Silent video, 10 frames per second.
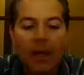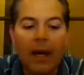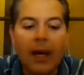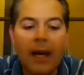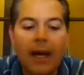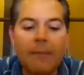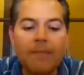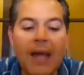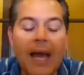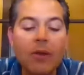
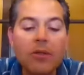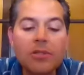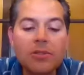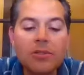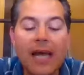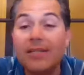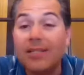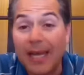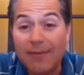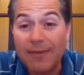I also had
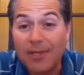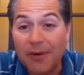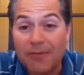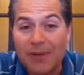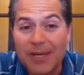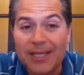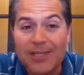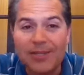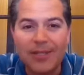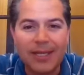saved enough money
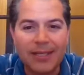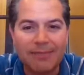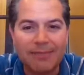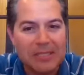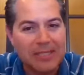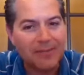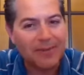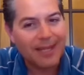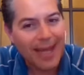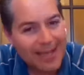so that if
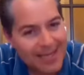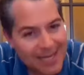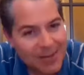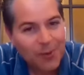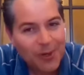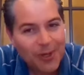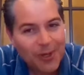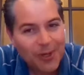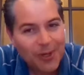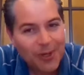it didn't work,
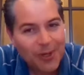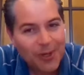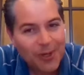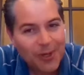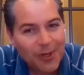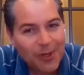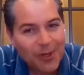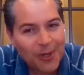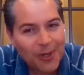I could fall